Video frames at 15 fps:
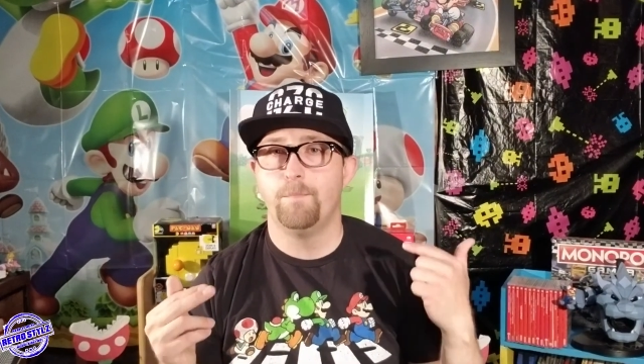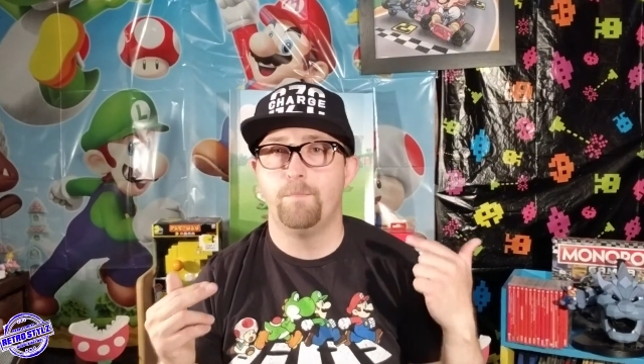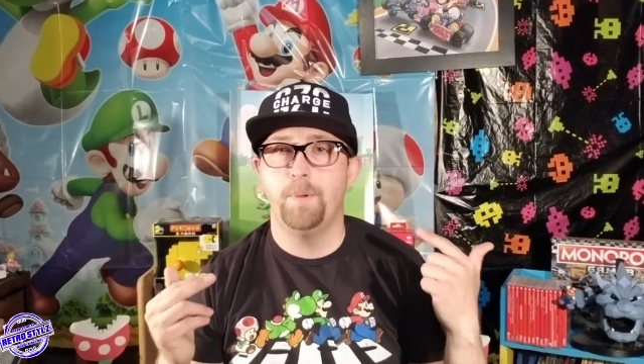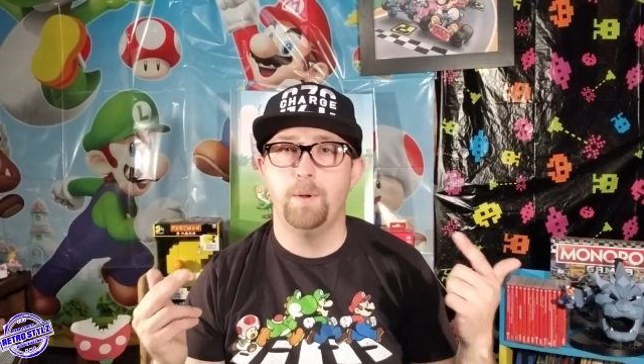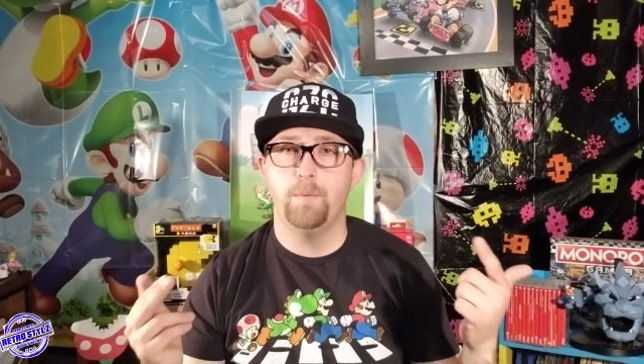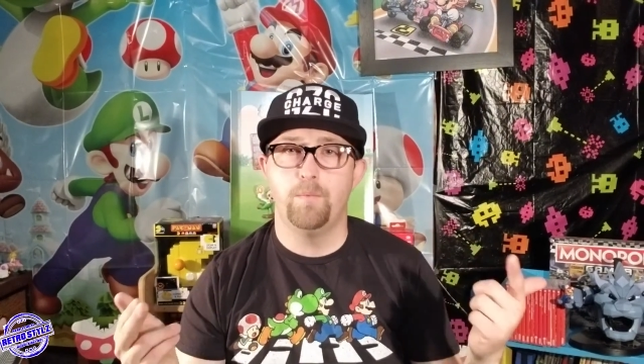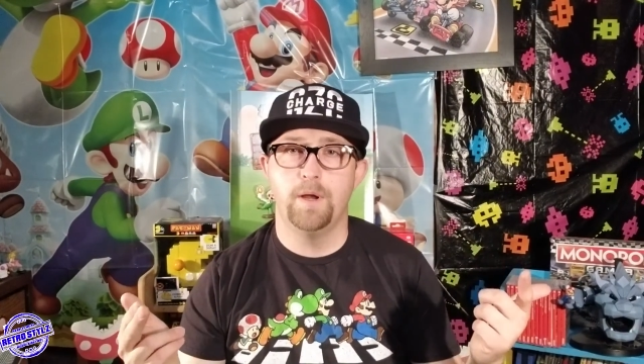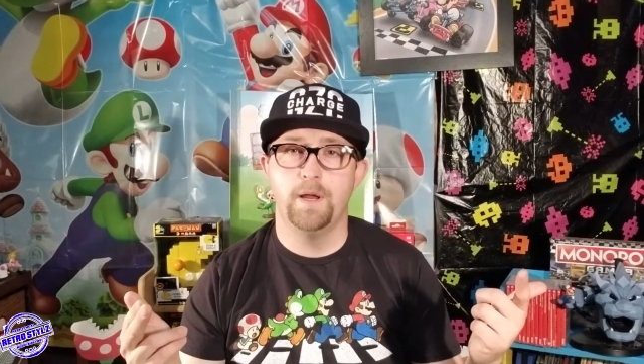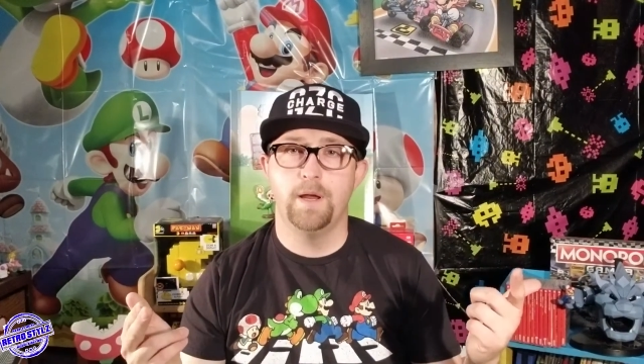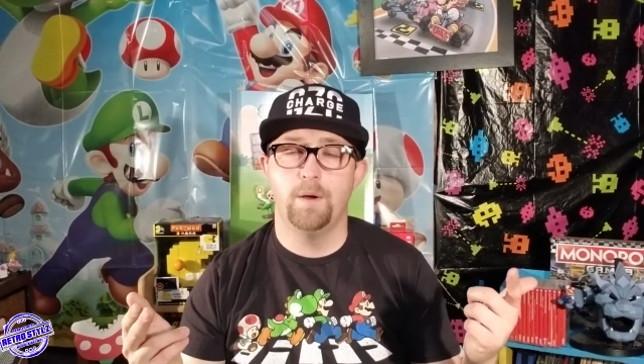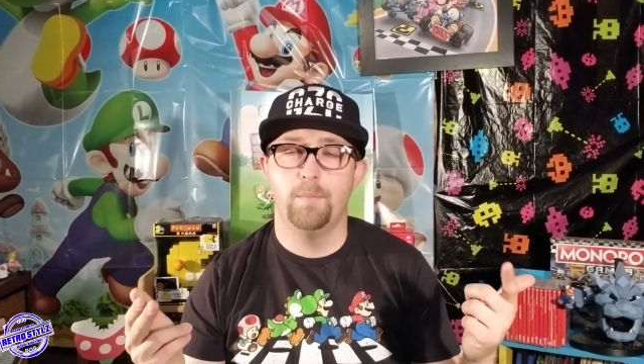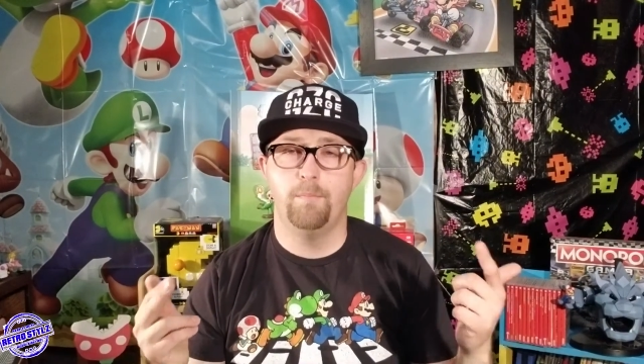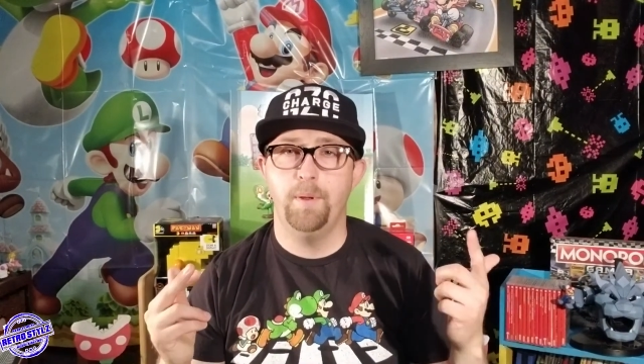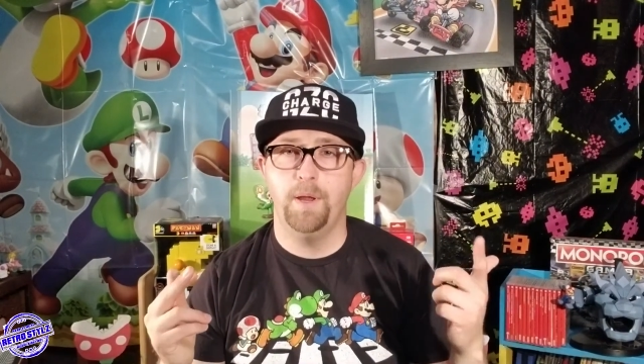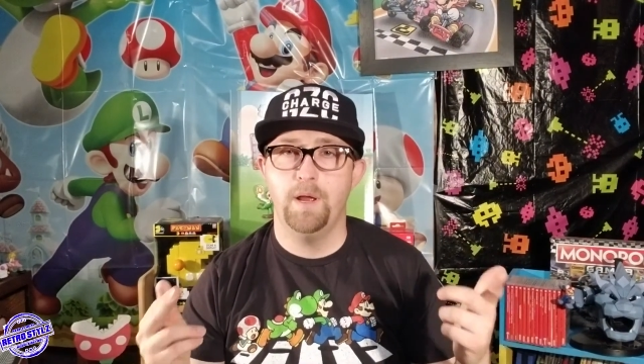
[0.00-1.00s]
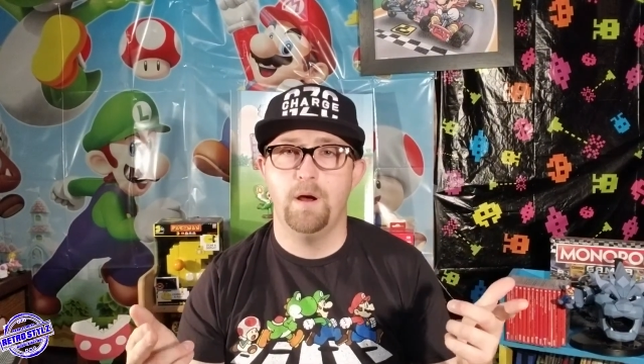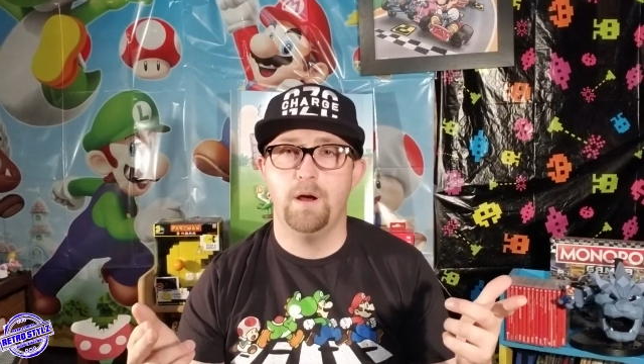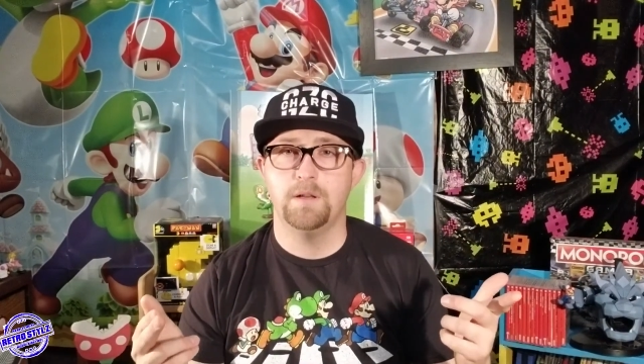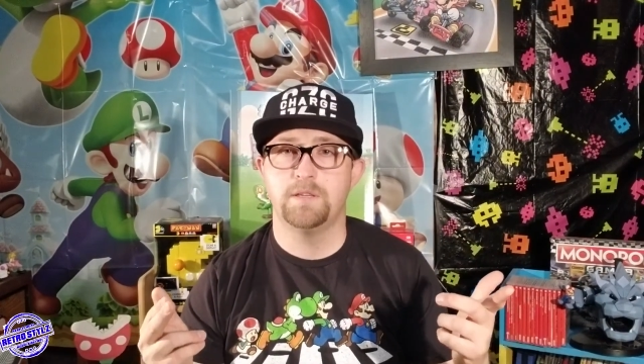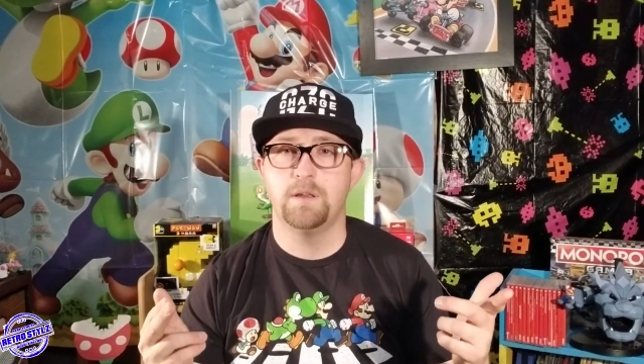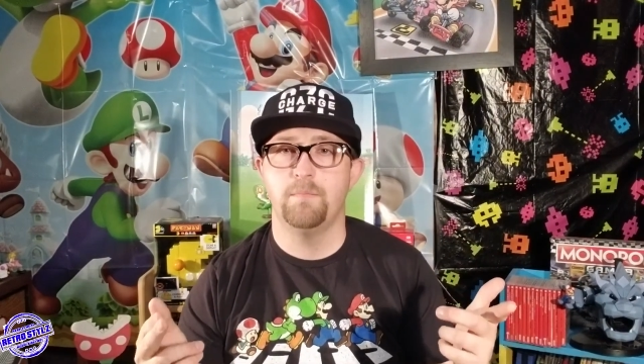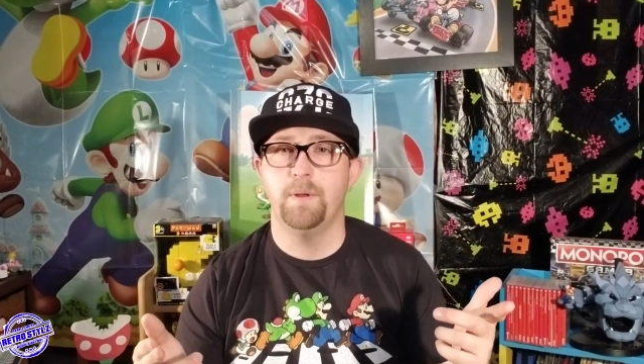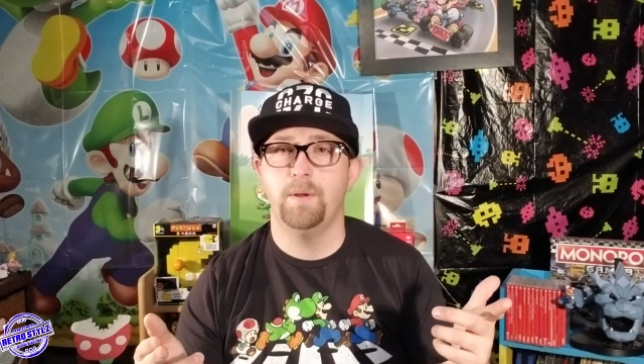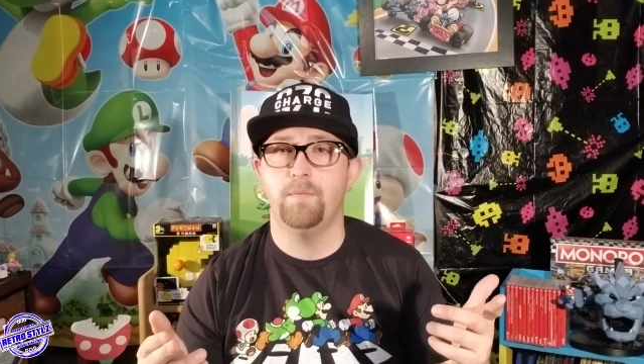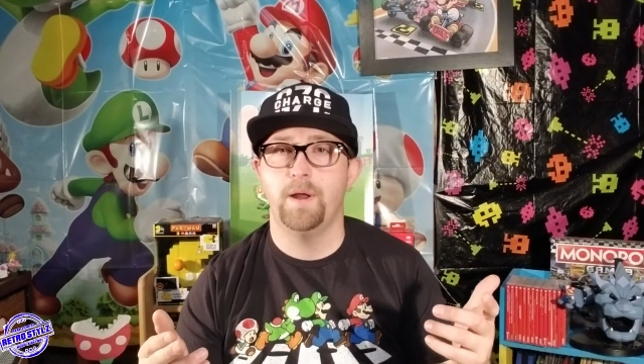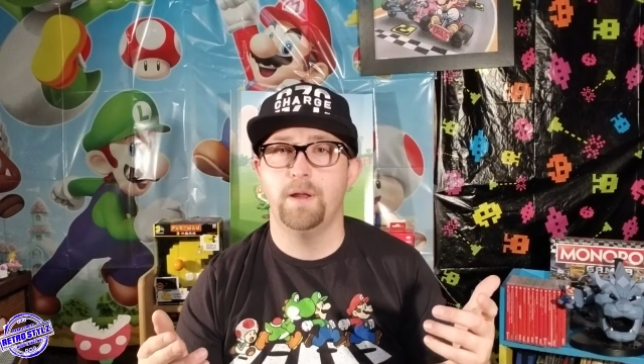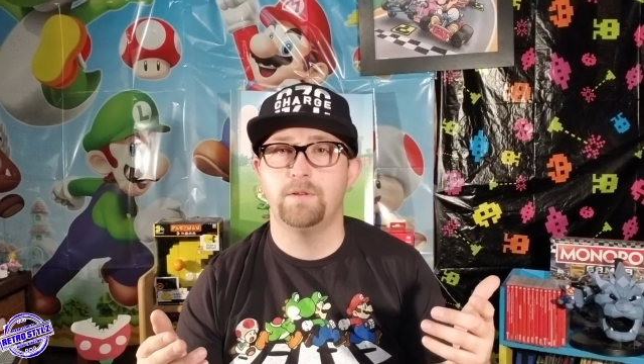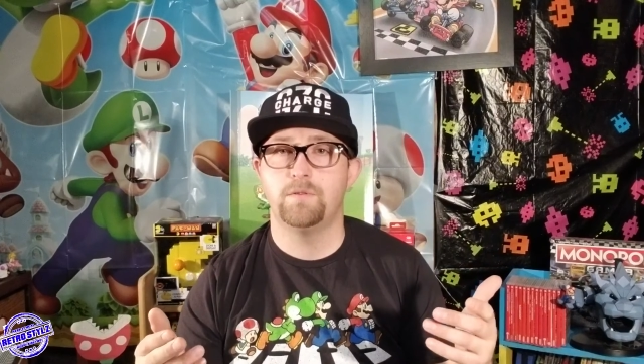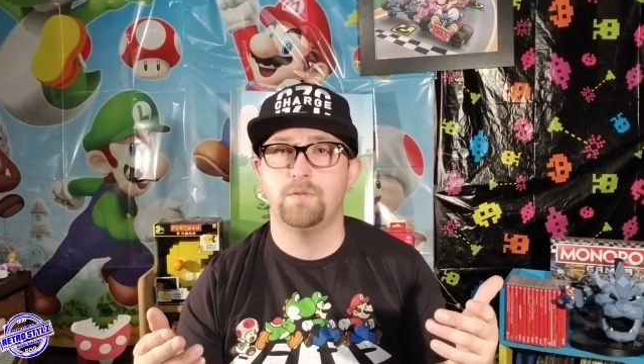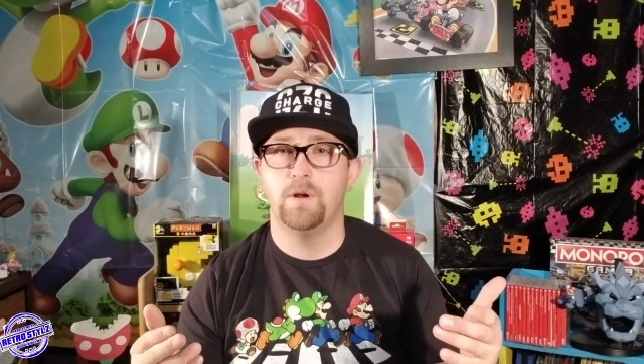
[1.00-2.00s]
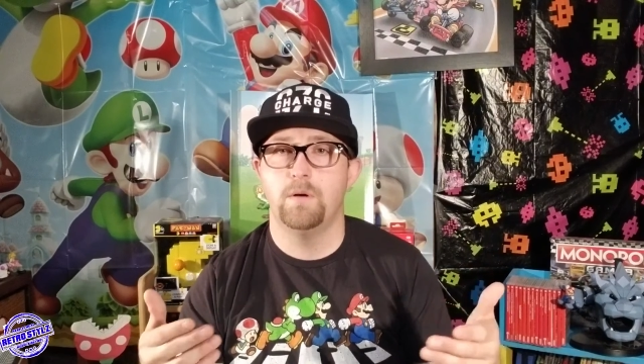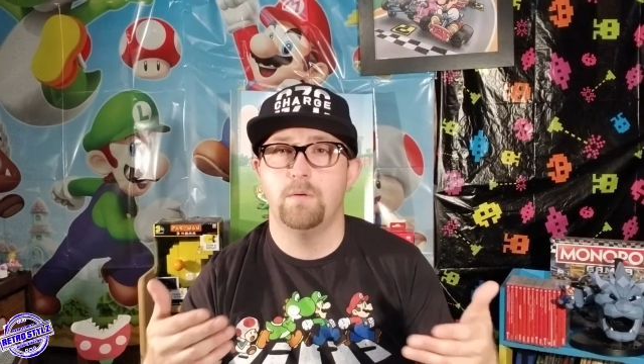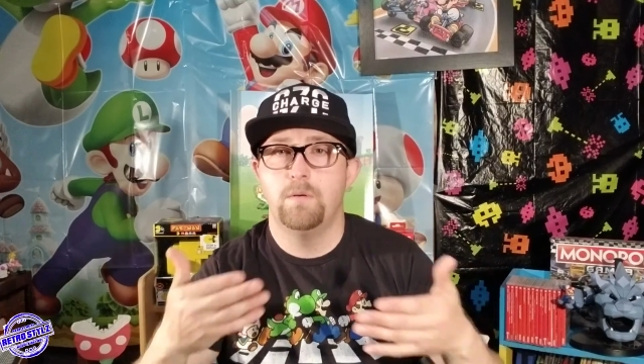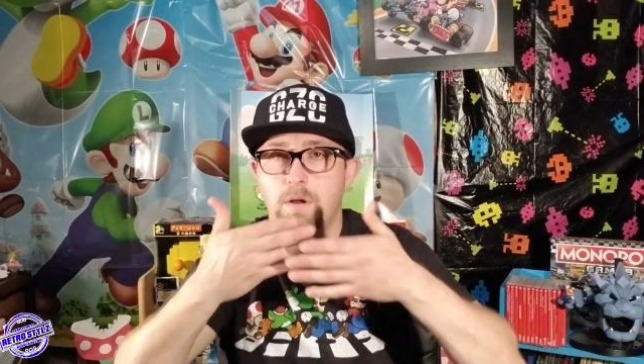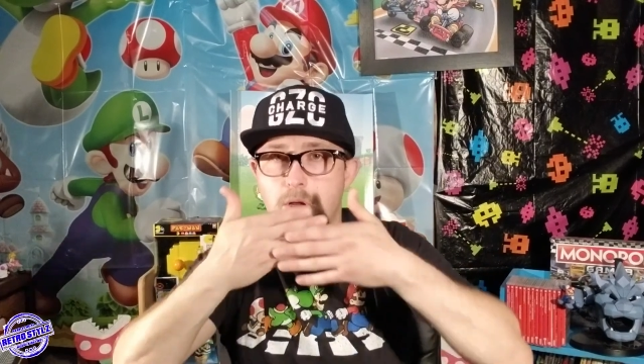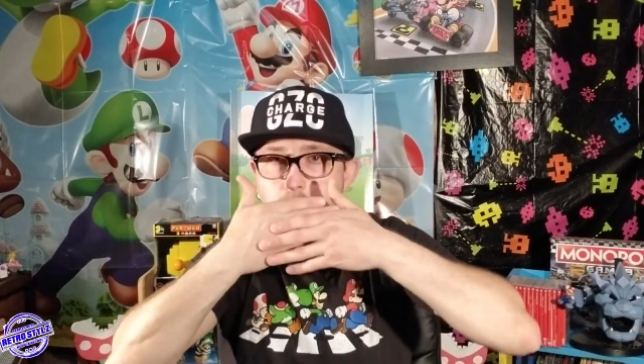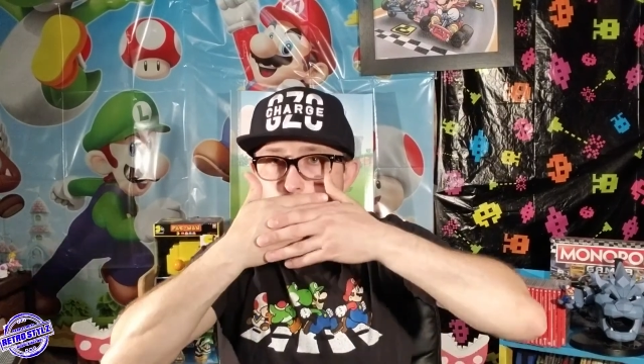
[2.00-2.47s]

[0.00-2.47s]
be real, be awesome, be retro.